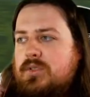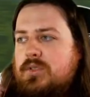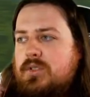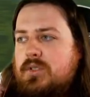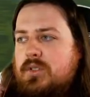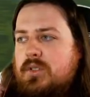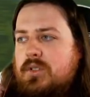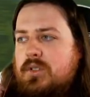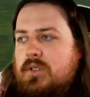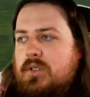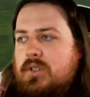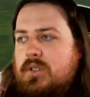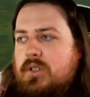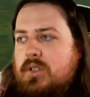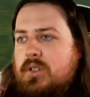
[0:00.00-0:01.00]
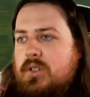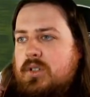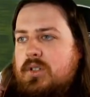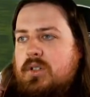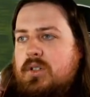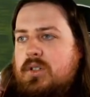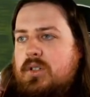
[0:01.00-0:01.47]

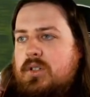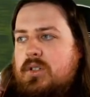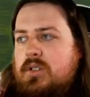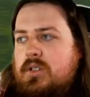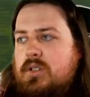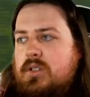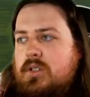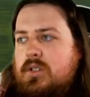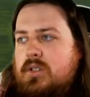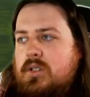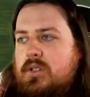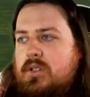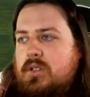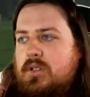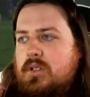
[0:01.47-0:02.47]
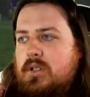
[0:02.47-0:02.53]
[no speech]